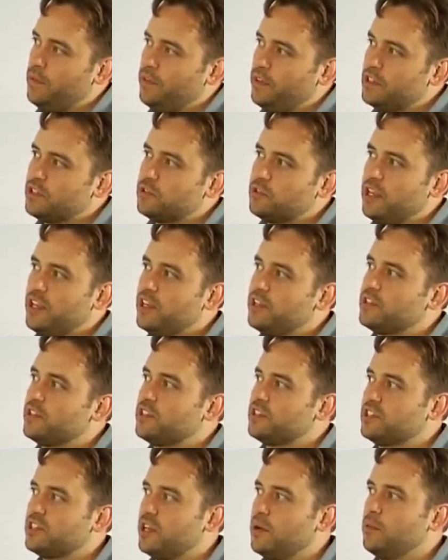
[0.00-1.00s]
this is a
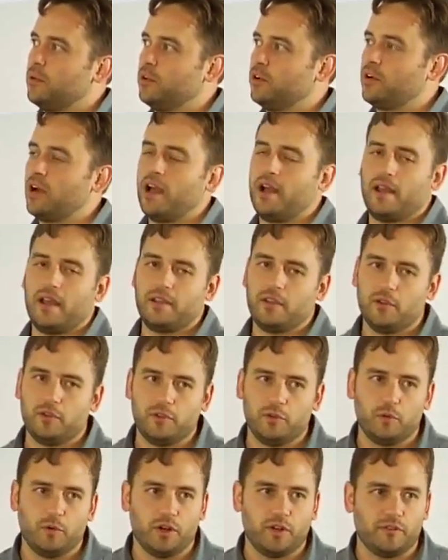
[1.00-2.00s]
similar.
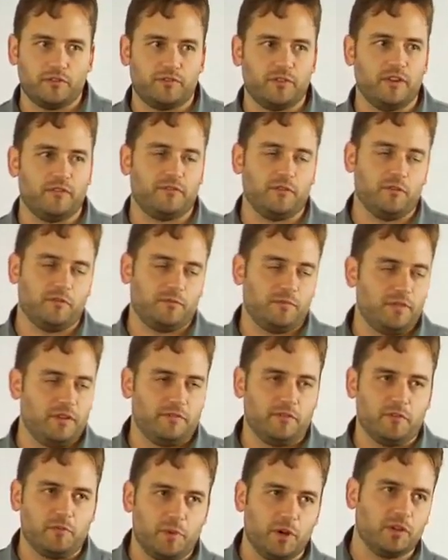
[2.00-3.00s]
You would have, if
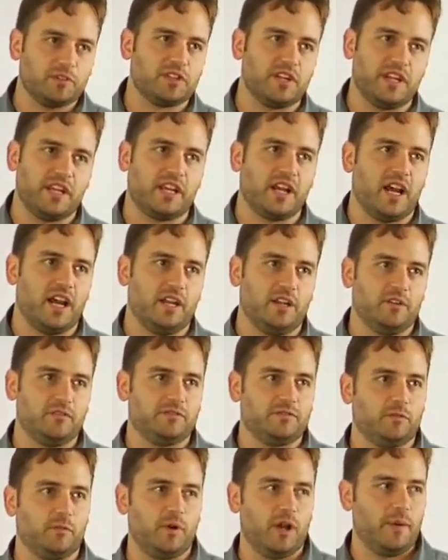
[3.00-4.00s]
you've built any kind
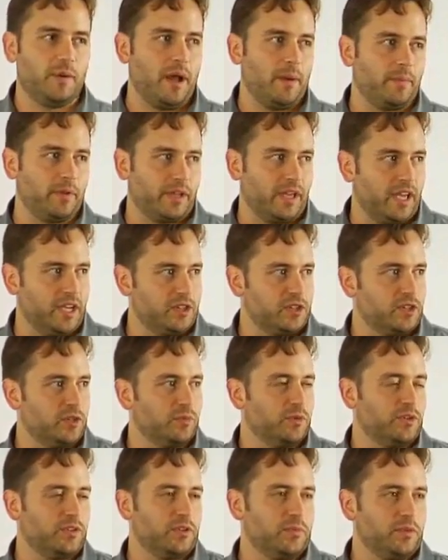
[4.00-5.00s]
of web
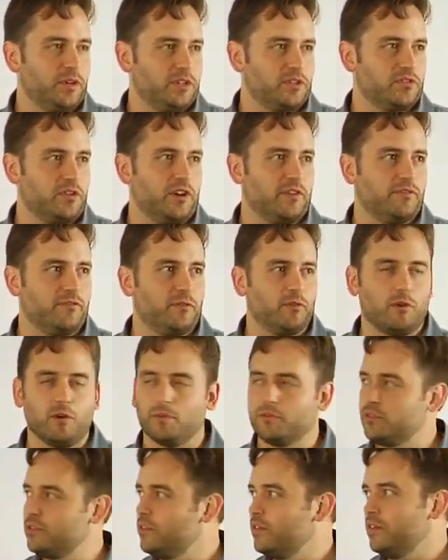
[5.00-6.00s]
application with administrative
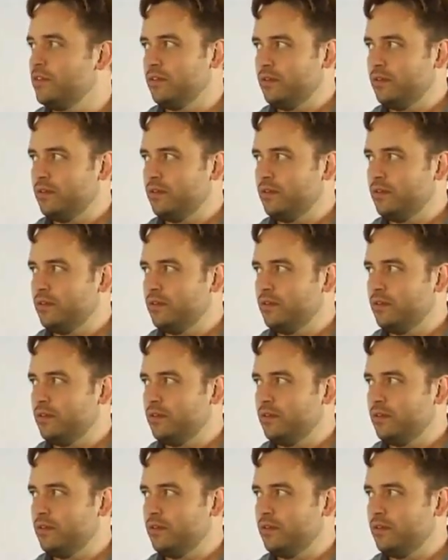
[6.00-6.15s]
forms,